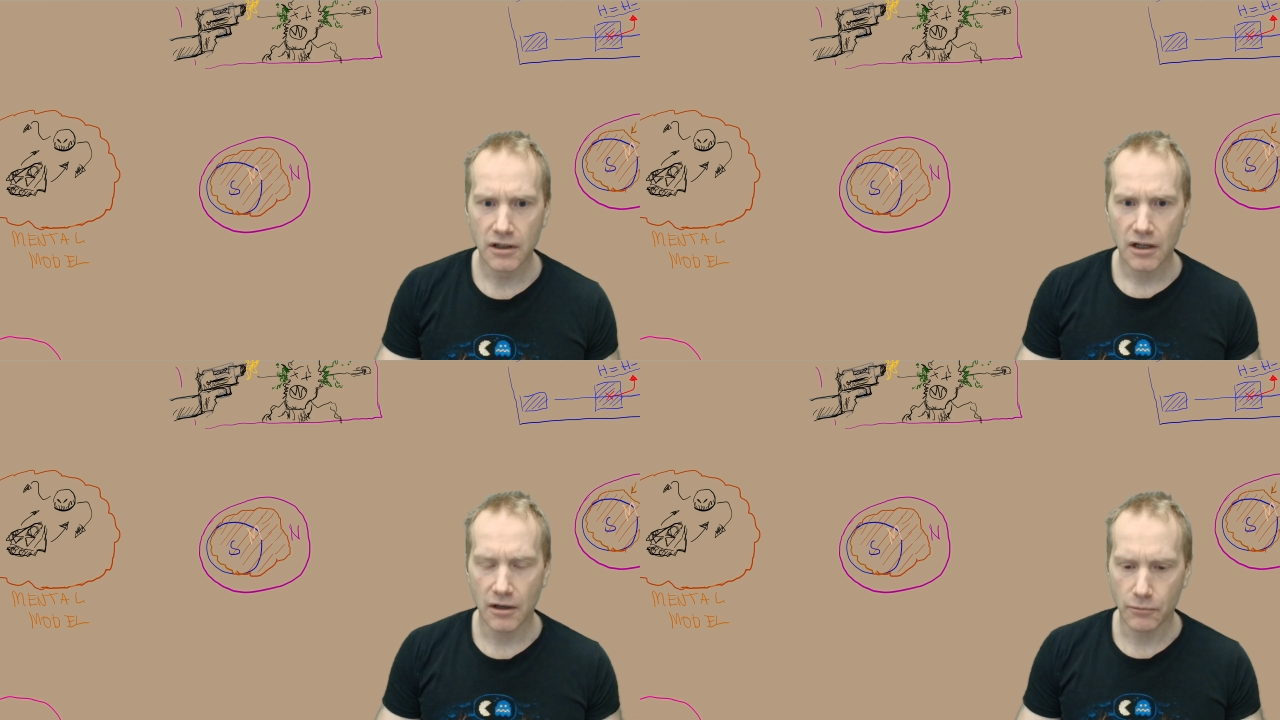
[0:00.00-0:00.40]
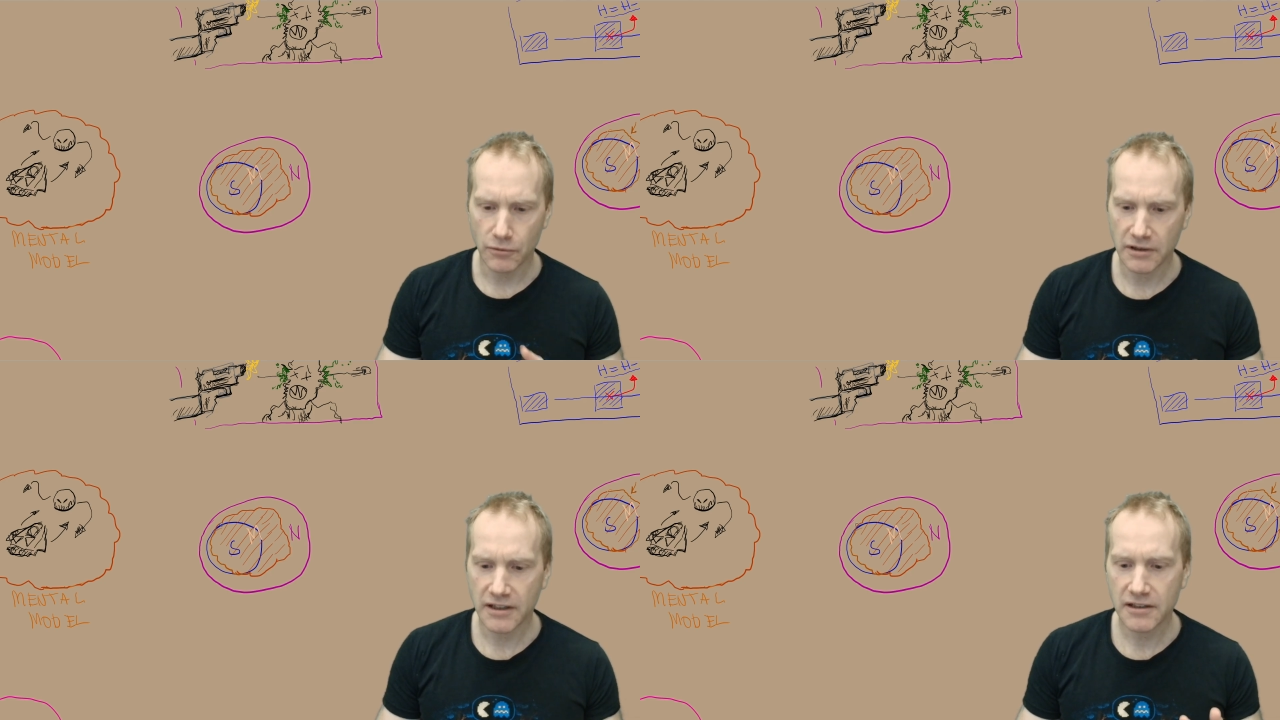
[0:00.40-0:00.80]
and
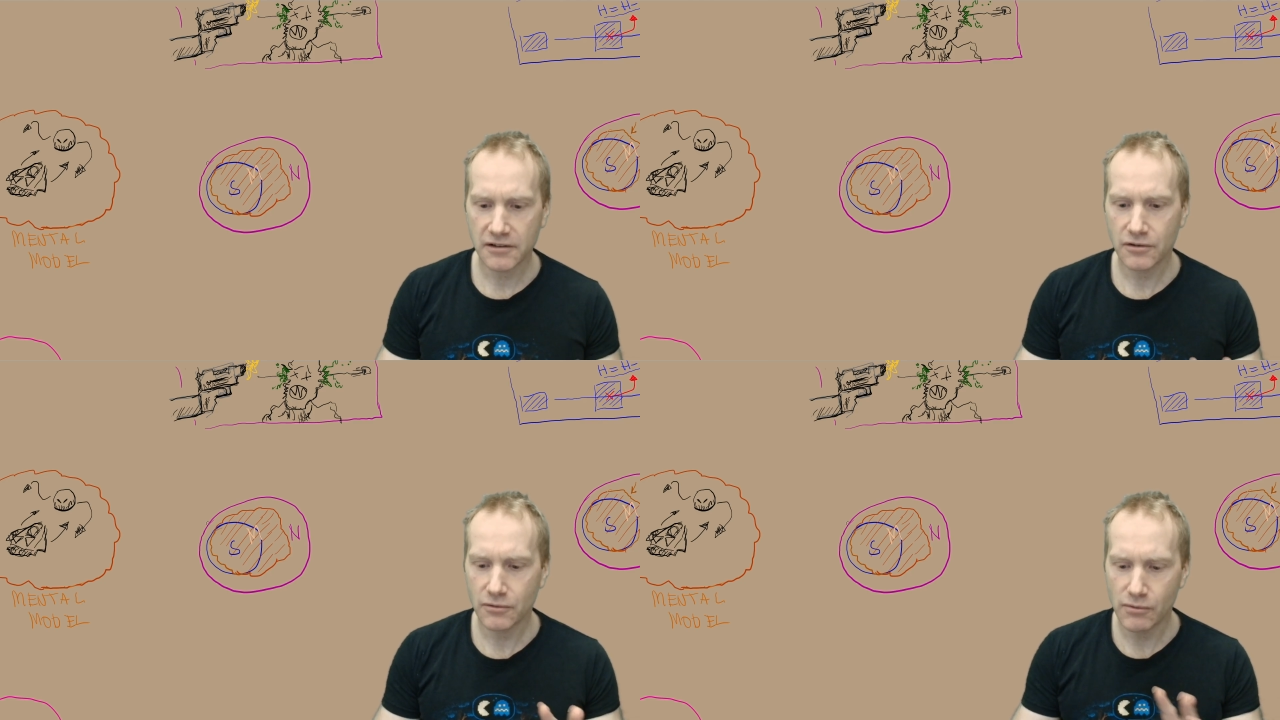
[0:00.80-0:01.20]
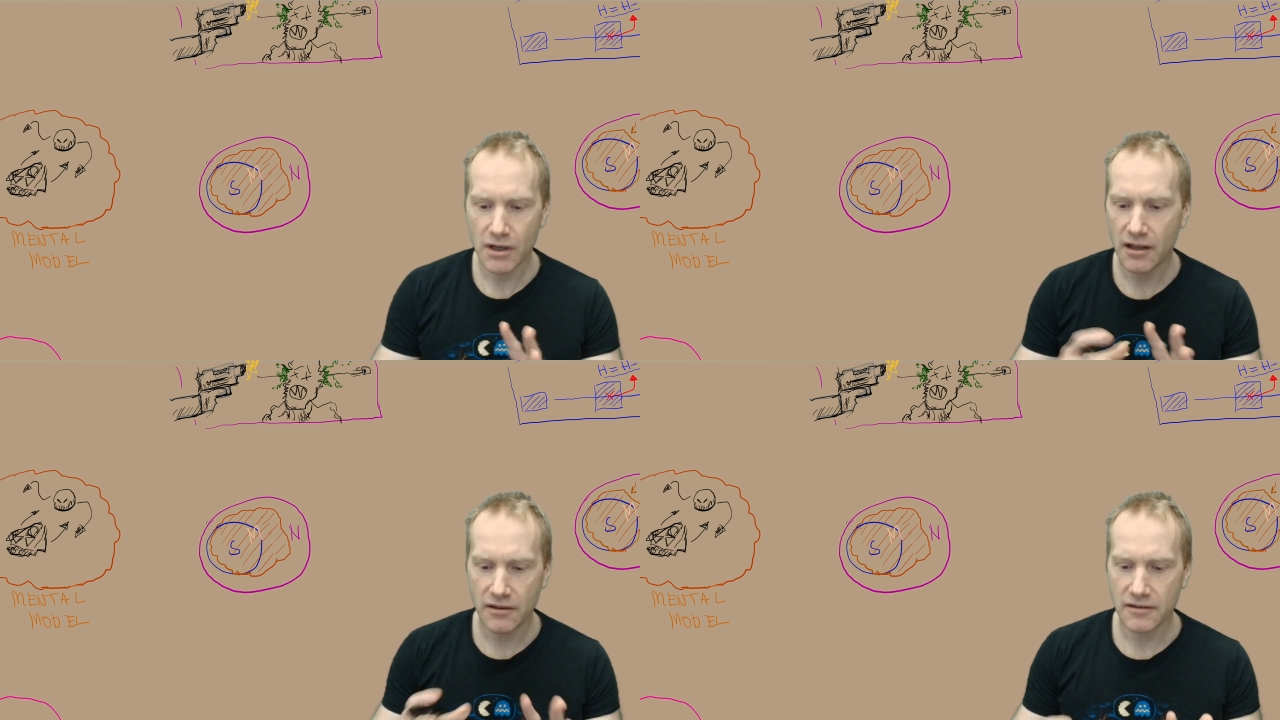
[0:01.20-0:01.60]
we'll get into
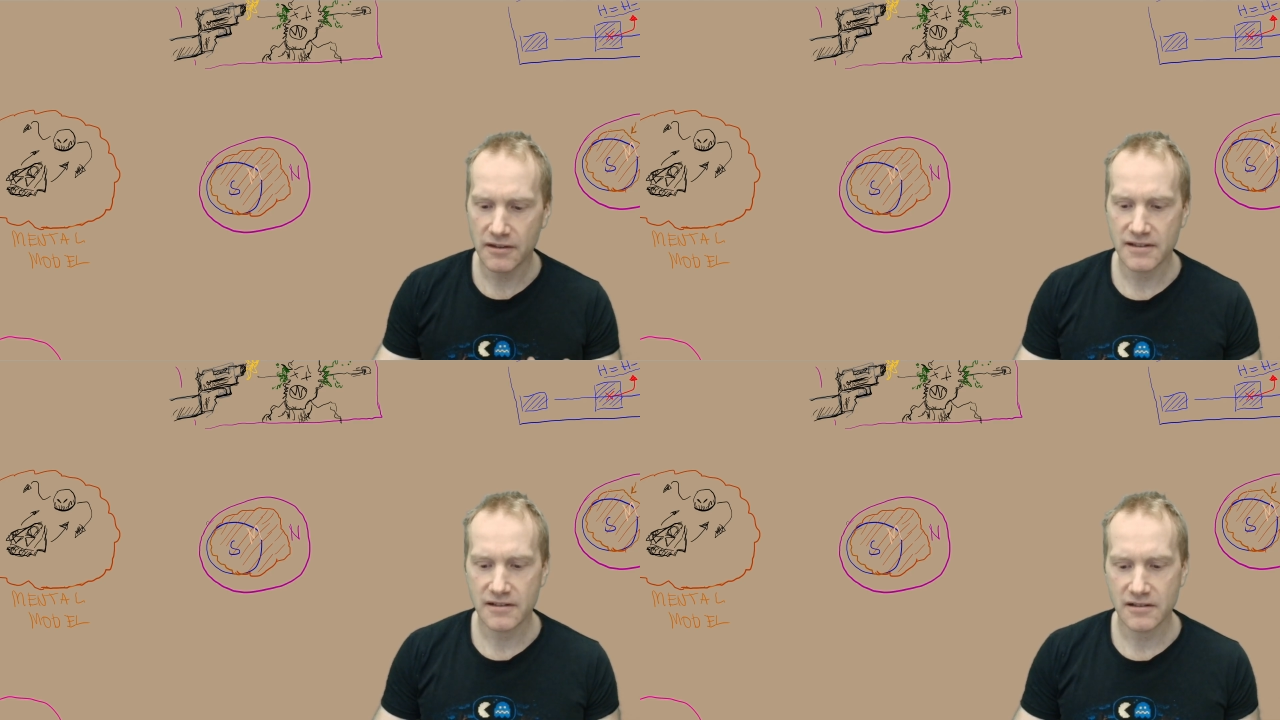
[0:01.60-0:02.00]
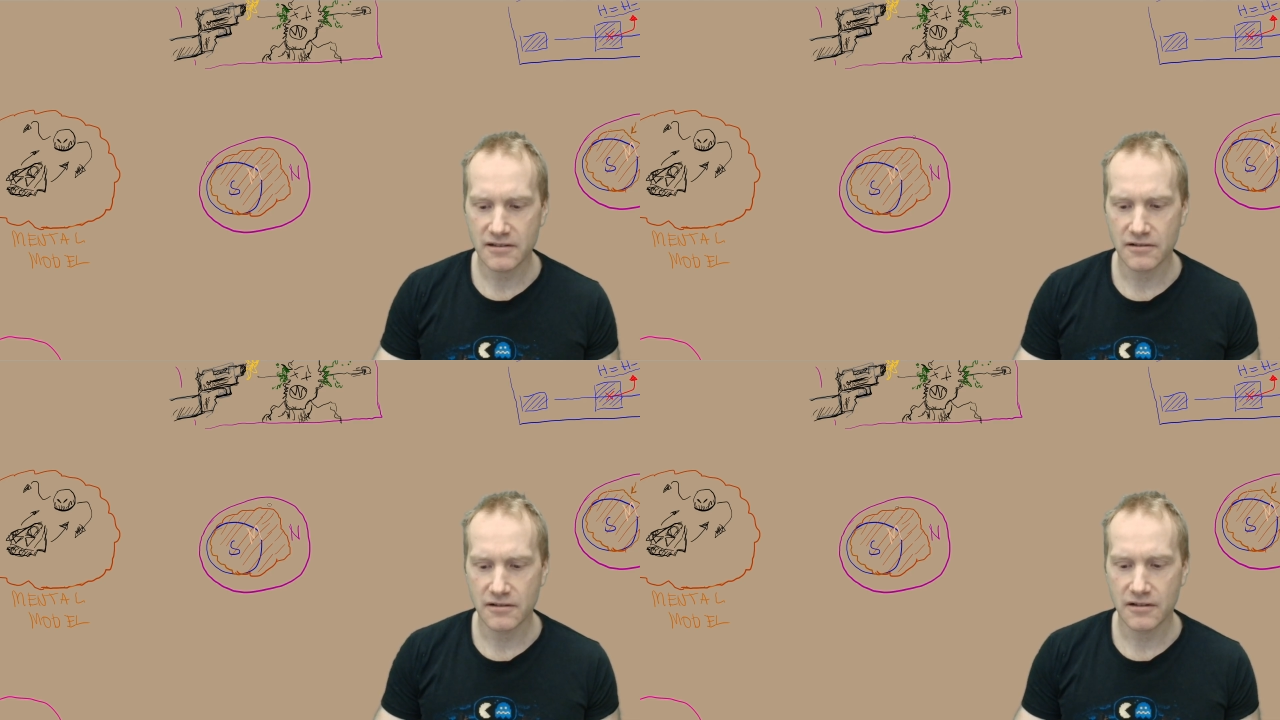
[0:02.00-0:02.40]
when this
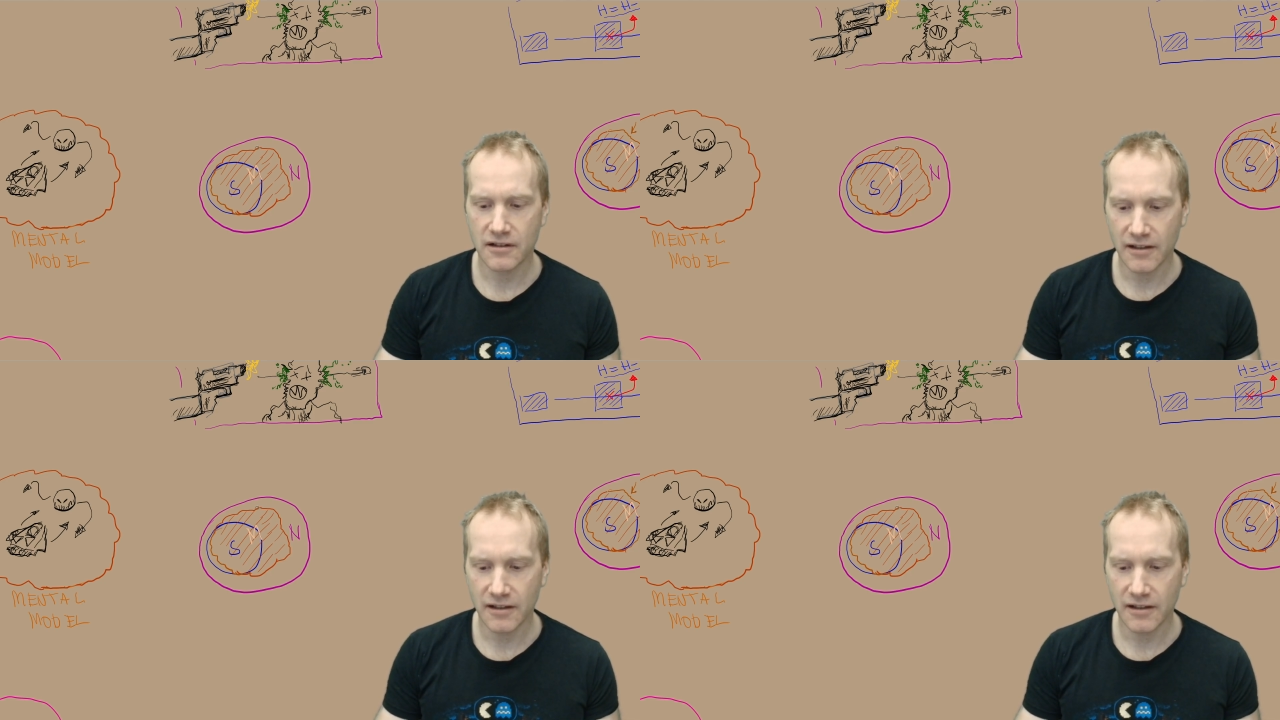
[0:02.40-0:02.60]
doesn't